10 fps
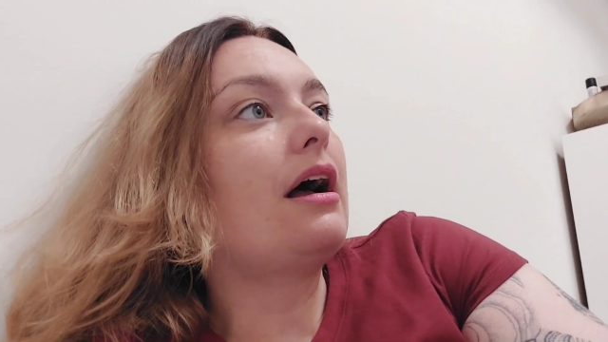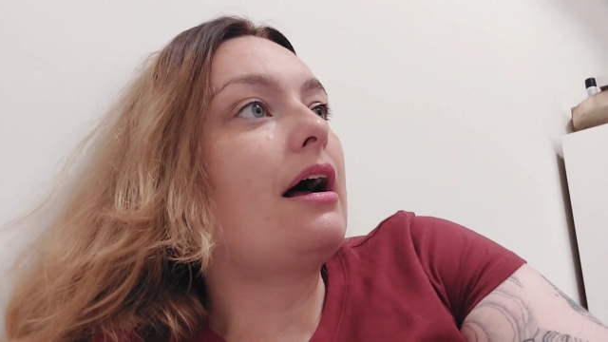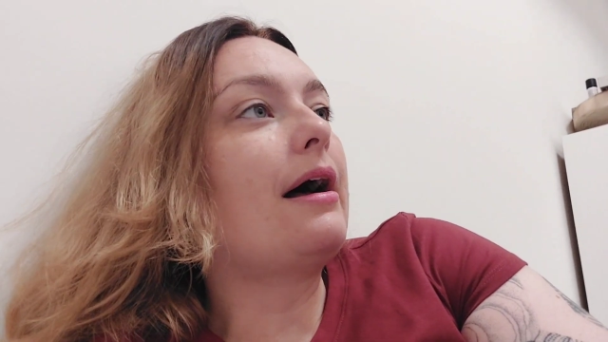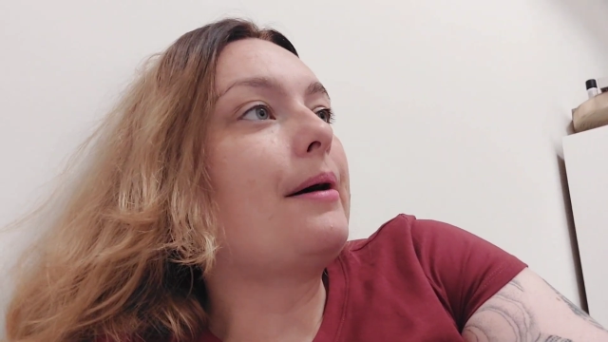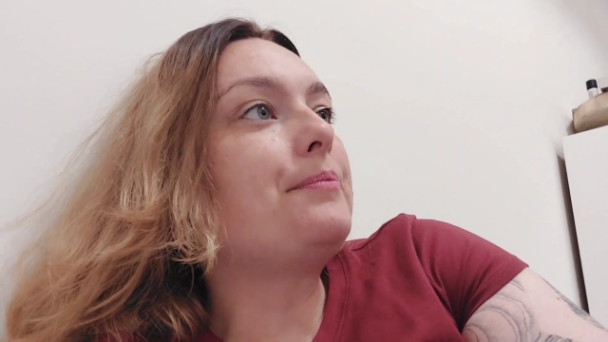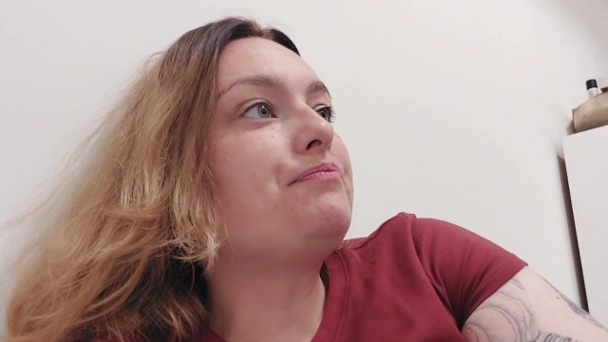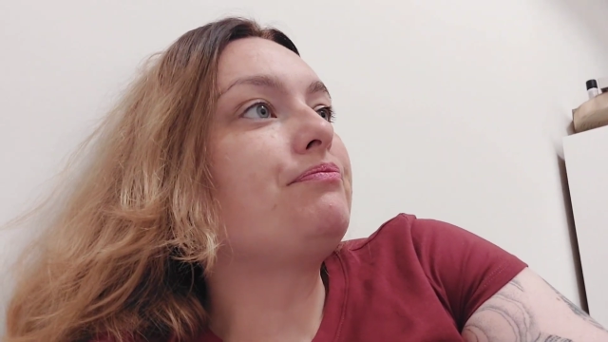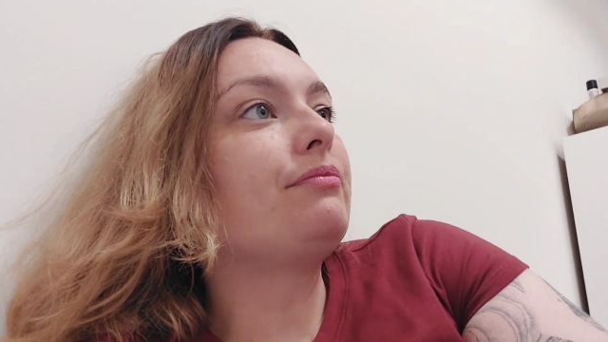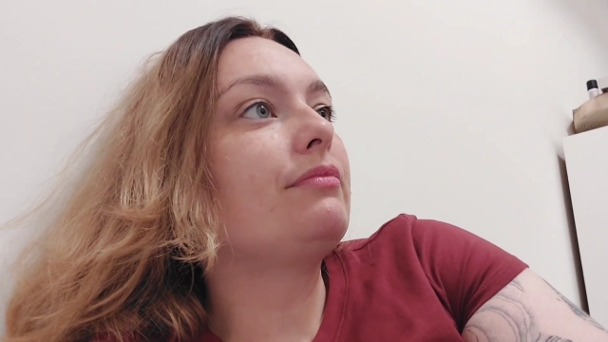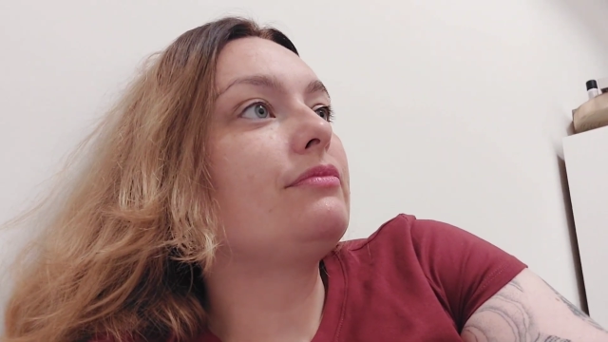And
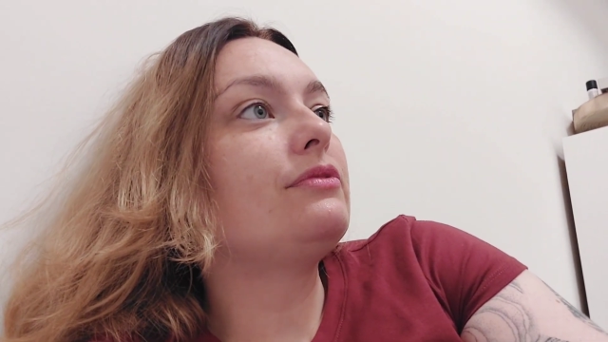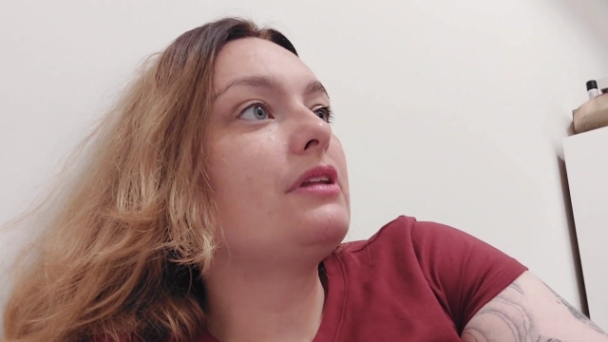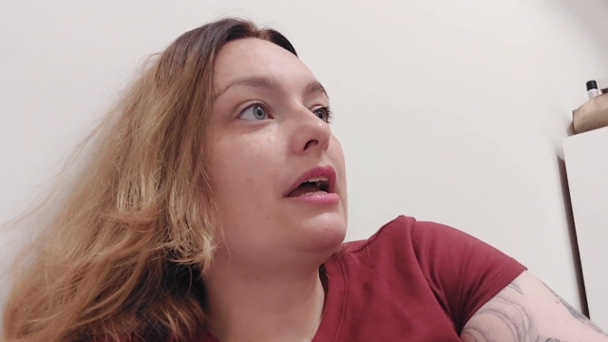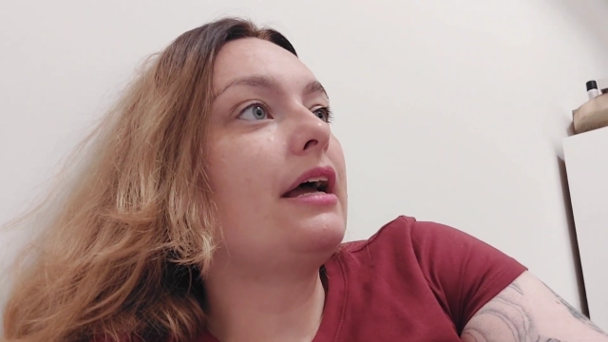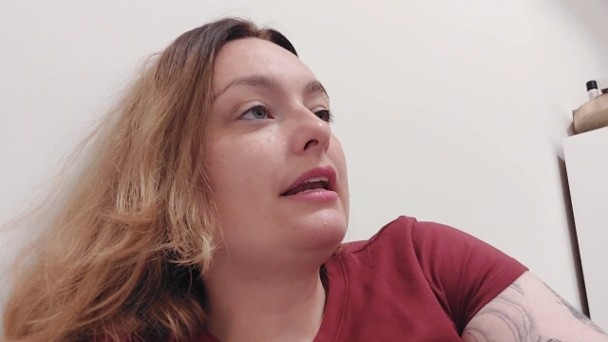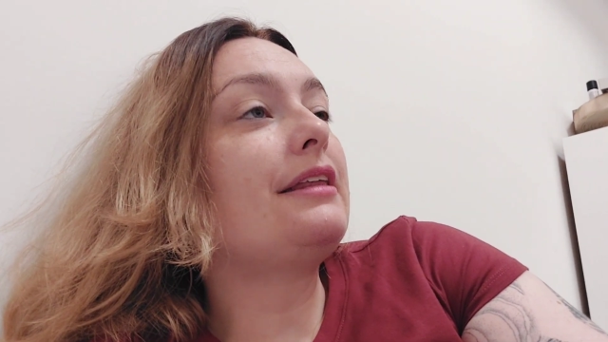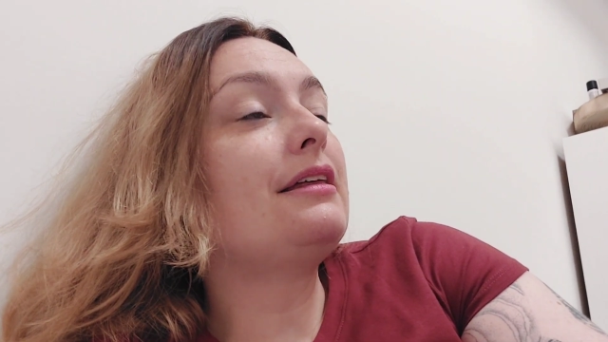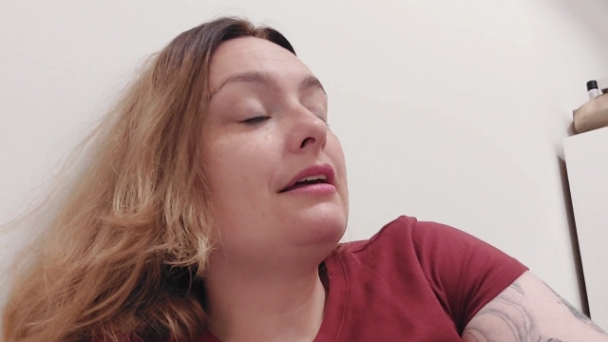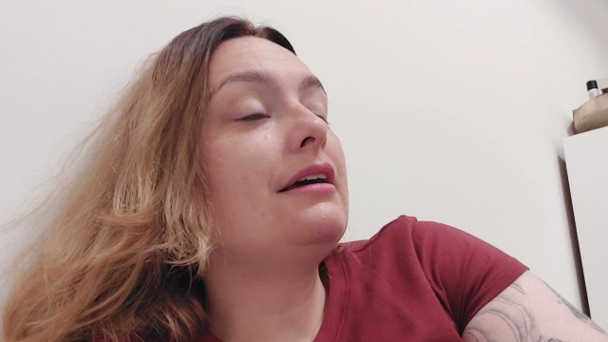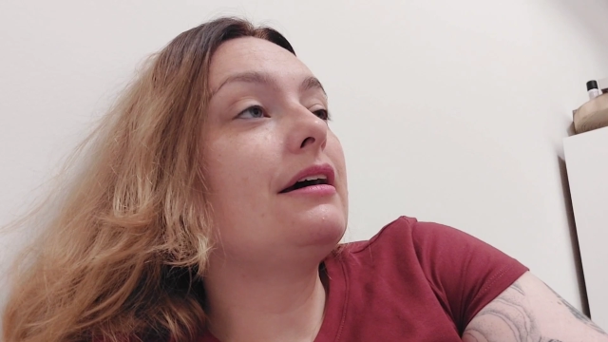I
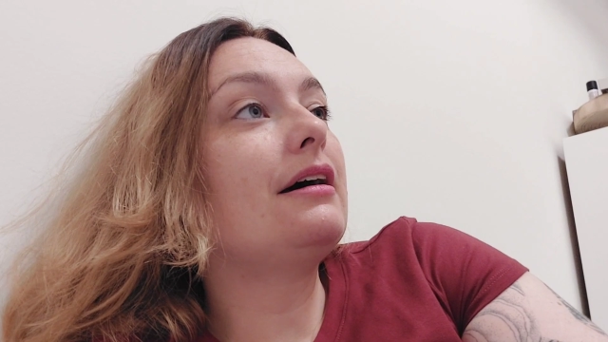think